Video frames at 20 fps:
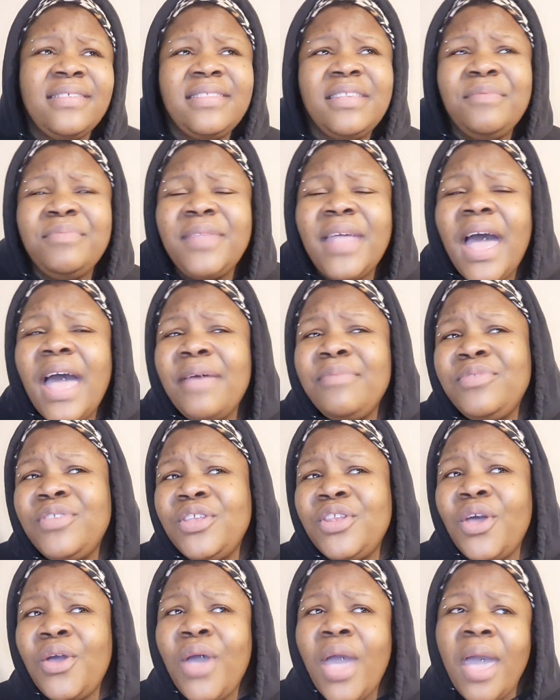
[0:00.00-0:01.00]
sometimes,
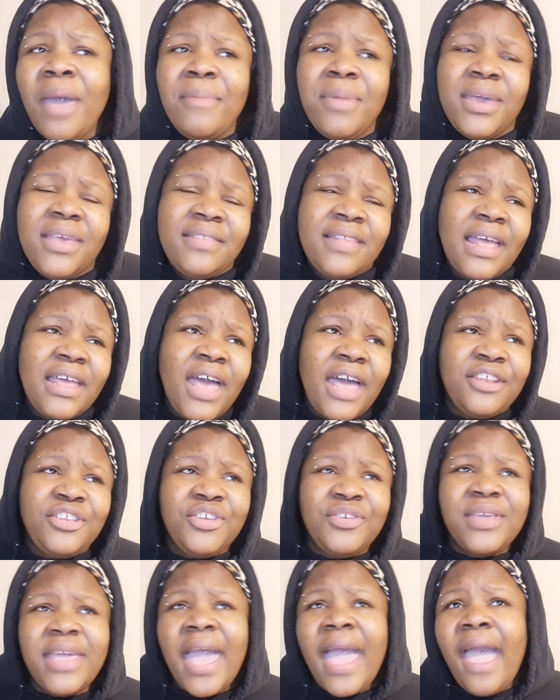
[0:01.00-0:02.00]
you know, because I
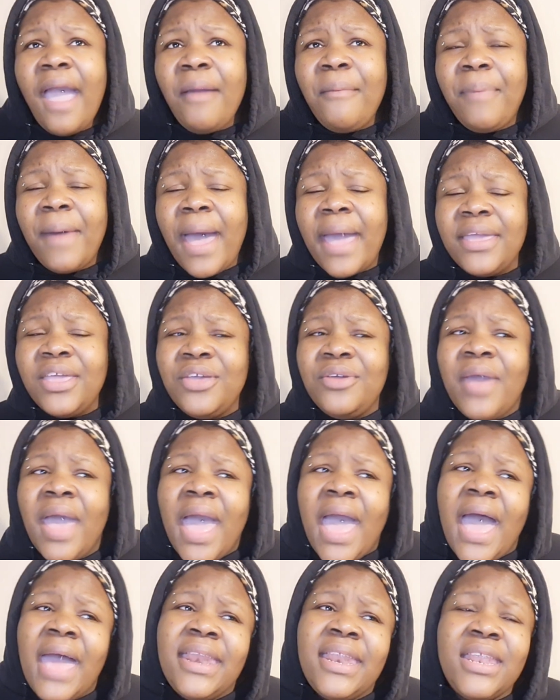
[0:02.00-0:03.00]
do care about you,
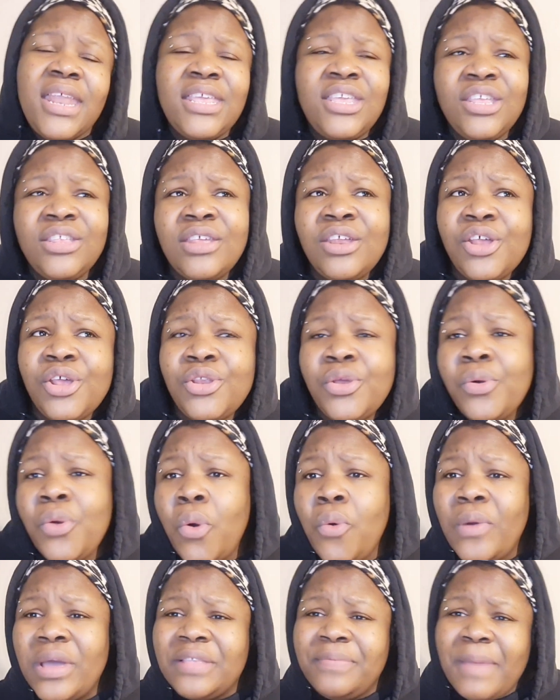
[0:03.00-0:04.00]
and you know,
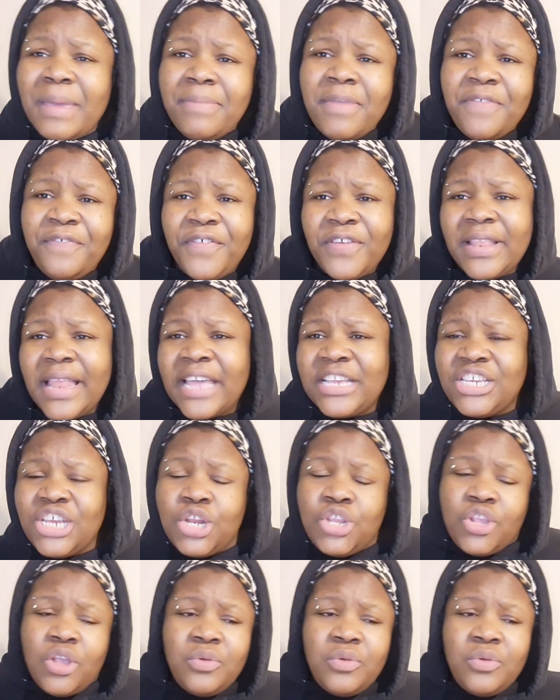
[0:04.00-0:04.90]
don't always make me feel like shit.